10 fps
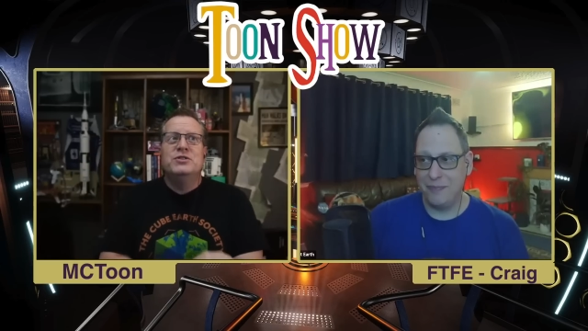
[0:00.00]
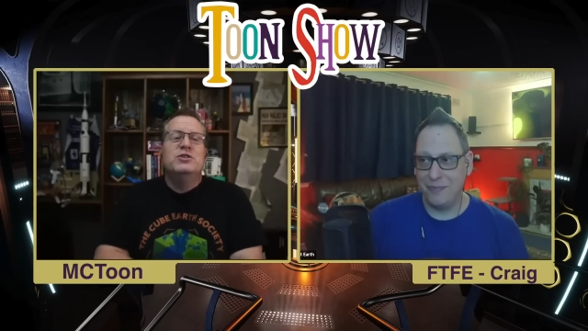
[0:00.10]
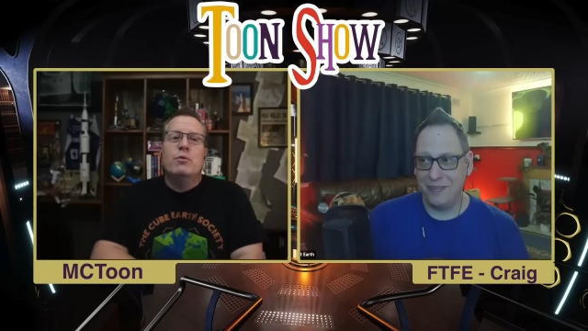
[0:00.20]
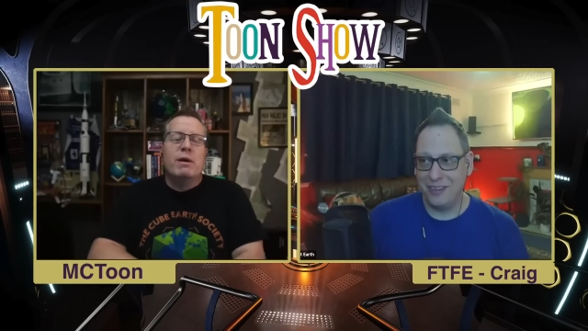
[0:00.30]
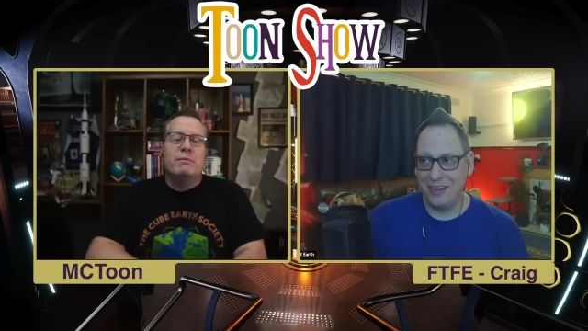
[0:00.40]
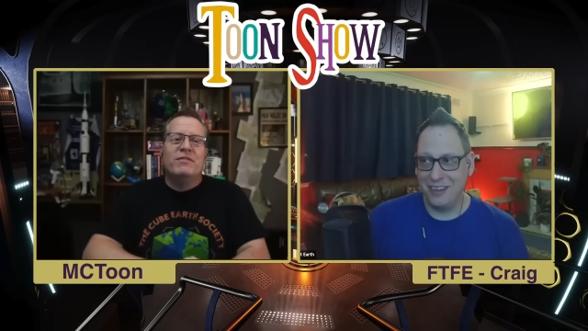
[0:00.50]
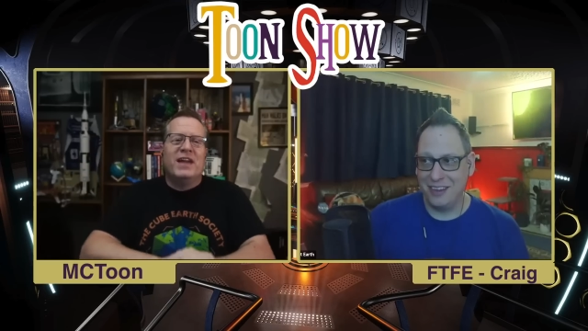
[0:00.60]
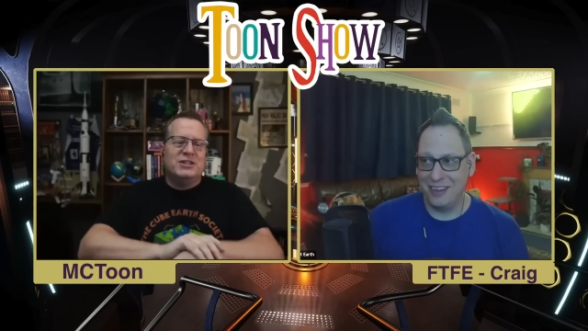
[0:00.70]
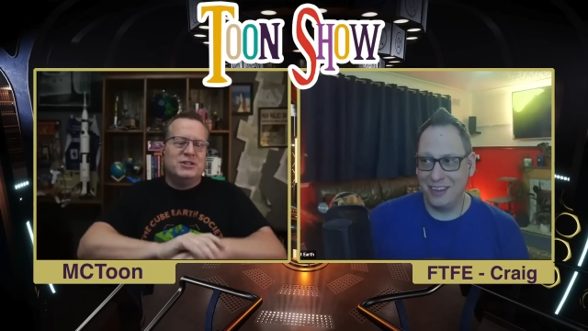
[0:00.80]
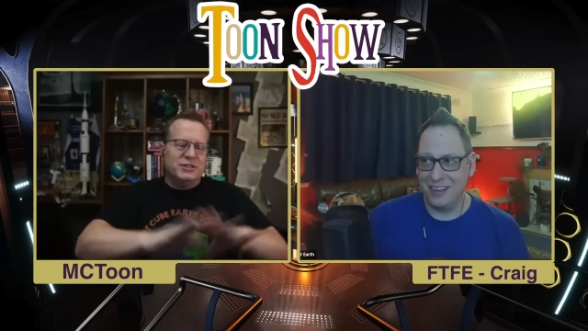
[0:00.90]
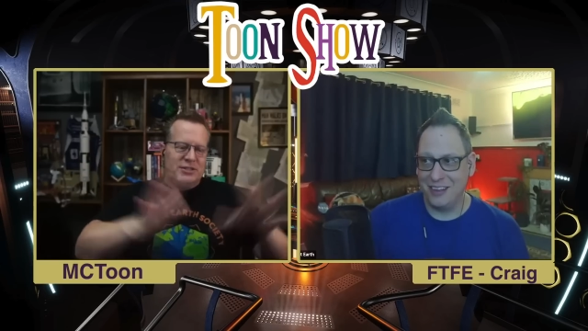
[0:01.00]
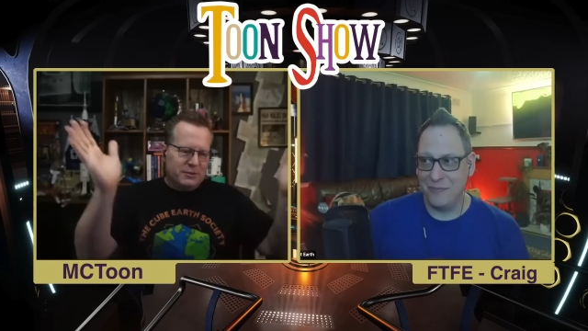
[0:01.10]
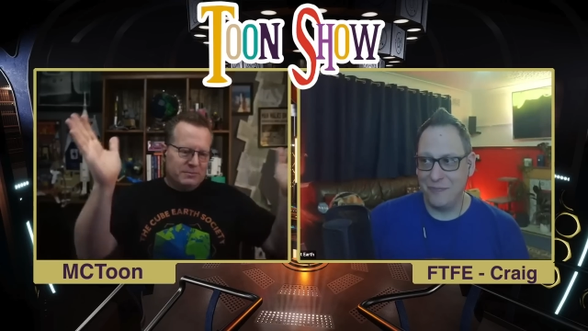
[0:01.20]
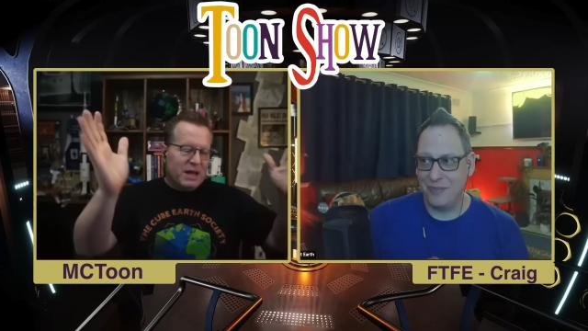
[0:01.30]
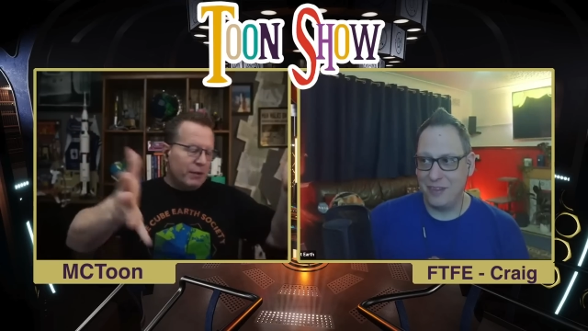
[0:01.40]
Speaker 1: there's no ramifications.
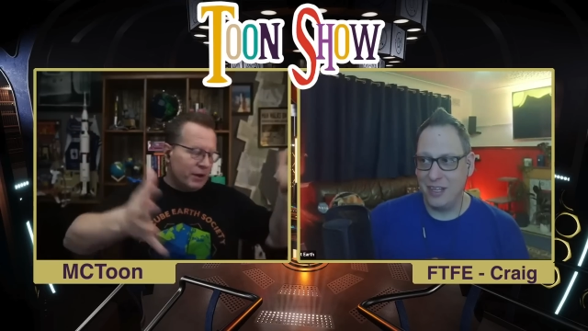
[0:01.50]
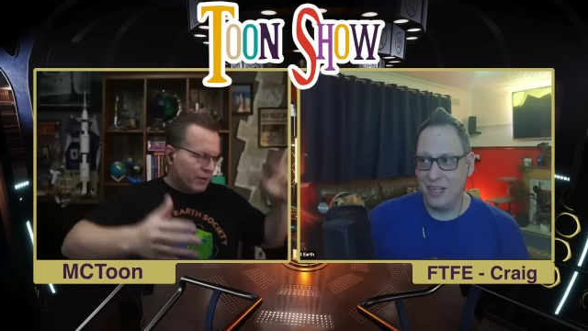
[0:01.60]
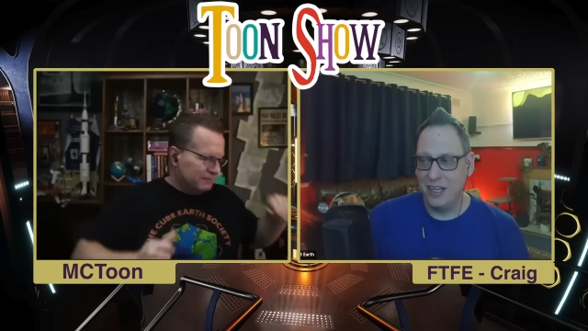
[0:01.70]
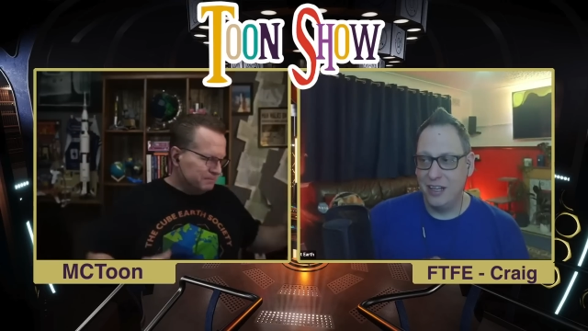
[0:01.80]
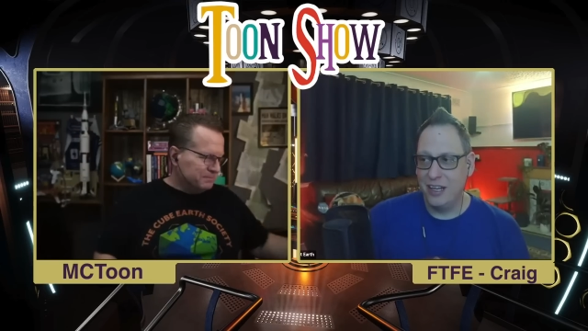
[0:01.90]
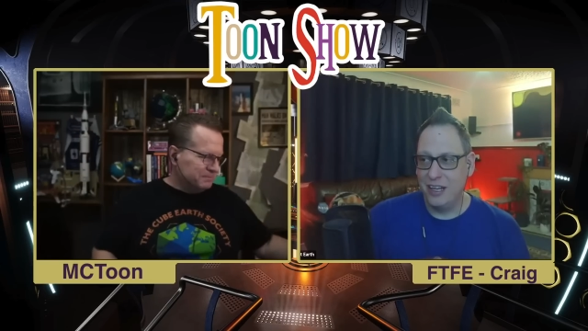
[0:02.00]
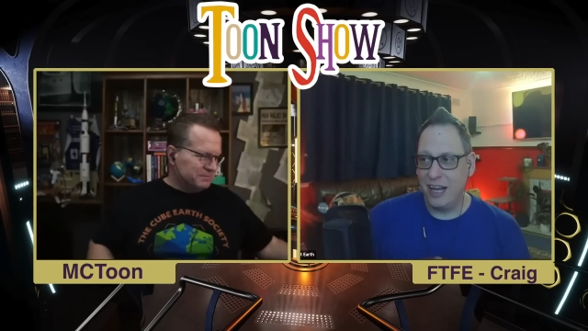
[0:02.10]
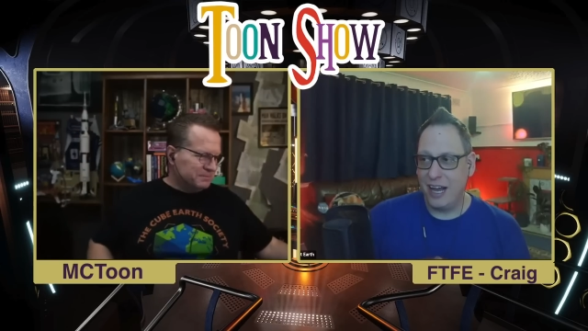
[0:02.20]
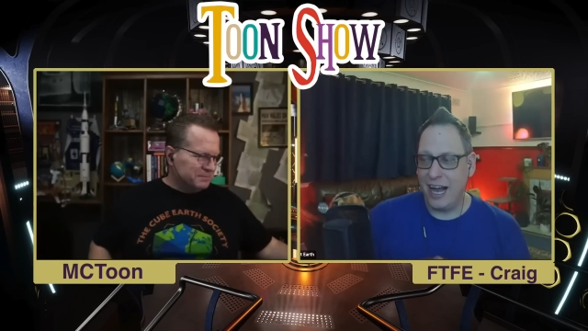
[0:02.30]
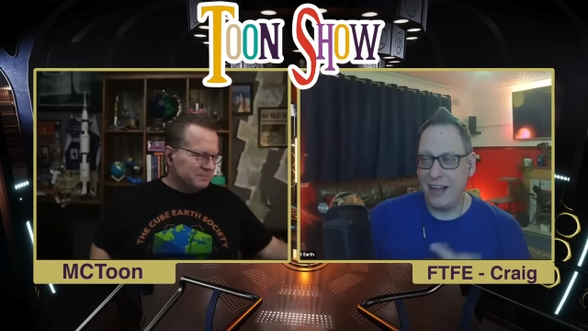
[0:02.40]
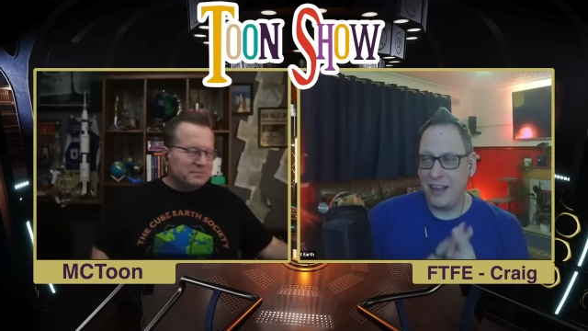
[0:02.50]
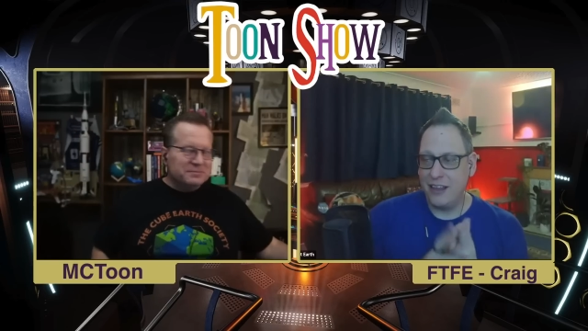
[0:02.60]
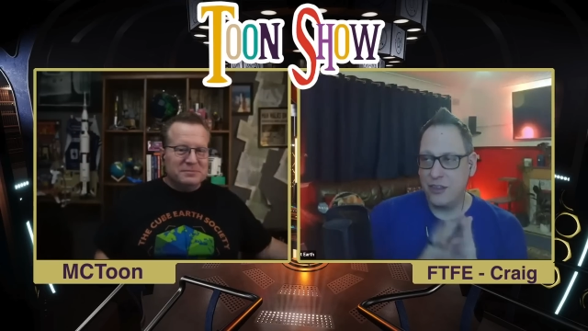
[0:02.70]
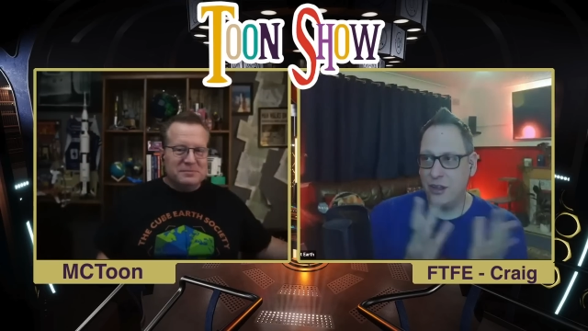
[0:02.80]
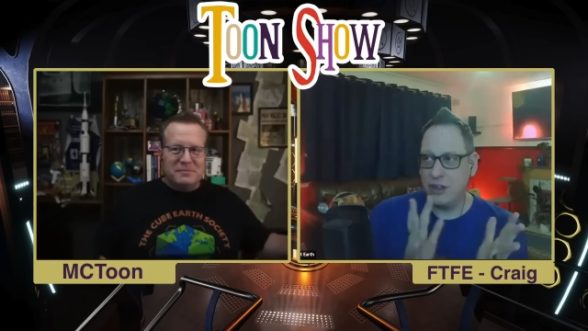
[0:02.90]
So anyway, go ahead.
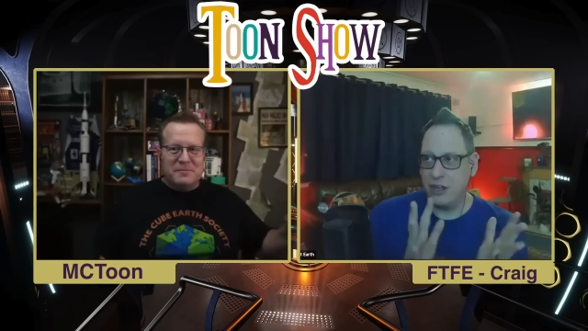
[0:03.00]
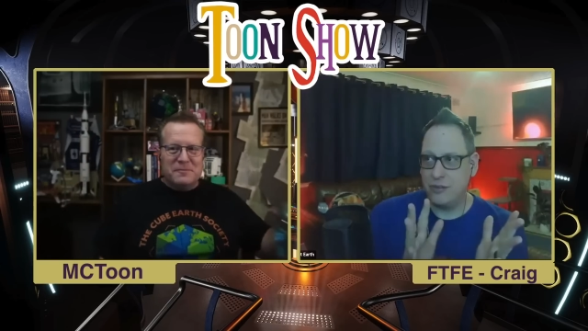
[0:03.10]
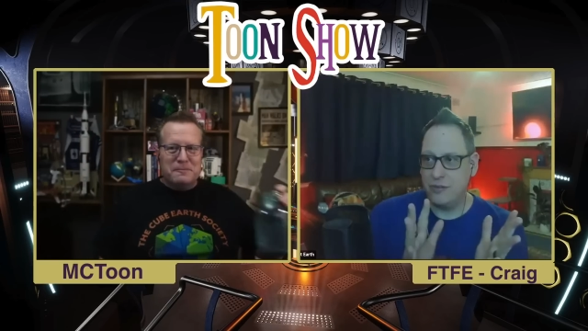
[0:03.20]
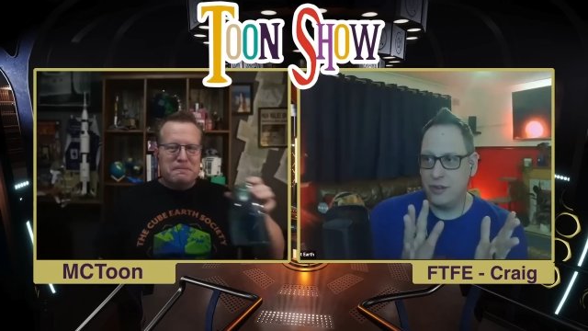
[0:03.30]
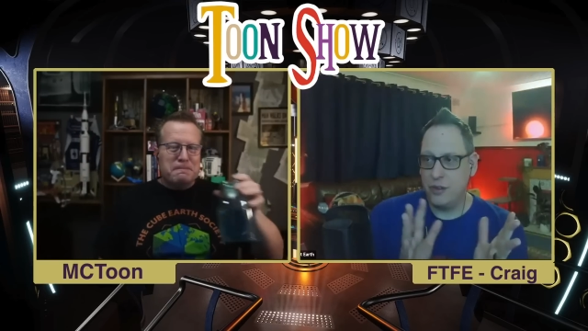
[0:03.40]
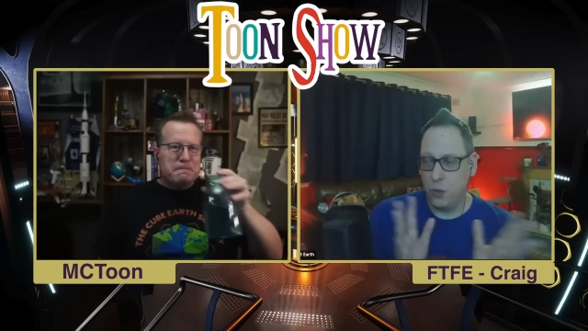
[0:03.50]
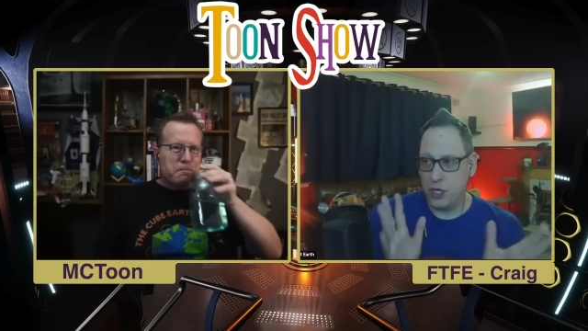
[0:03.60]
And, and the, the the